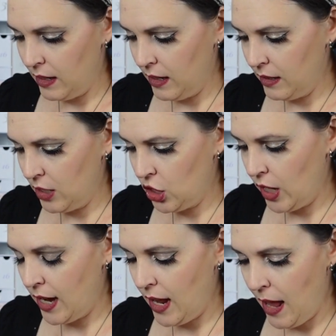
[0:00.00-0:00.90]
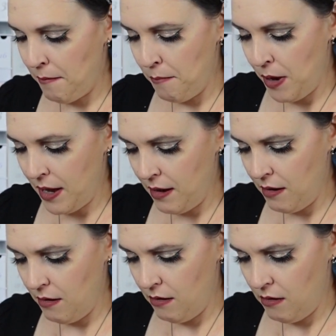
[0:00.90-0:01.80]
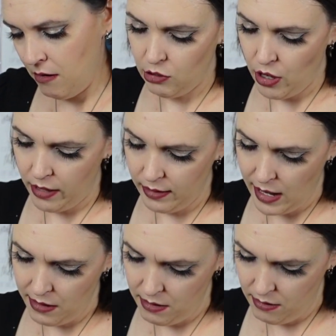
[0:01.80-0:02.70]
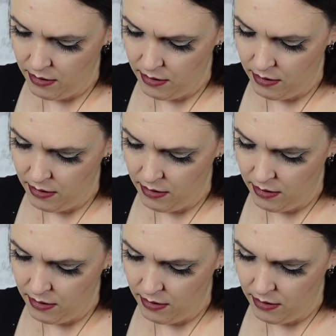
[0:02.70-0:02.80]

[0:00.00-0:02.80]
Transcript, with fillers: in the shade Empire Gel Liner.